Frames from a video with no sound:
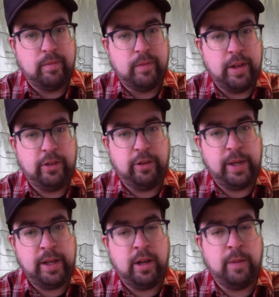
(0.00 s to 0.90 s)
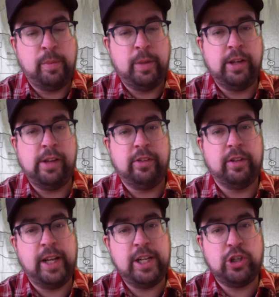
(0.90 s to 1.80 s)
This has been the Upper Peninsula
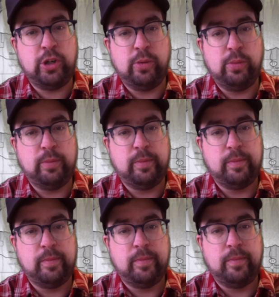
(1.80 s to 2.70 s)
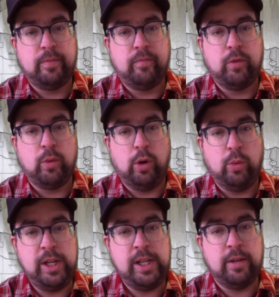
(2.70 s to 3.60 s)
Late Show, where
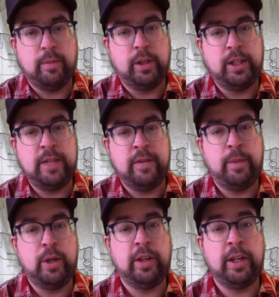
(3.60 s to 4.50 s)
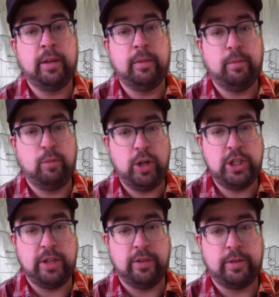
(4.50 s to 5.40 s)
we believe in building
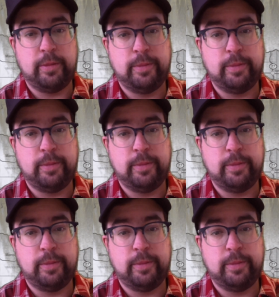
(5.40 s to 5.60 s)
bridges.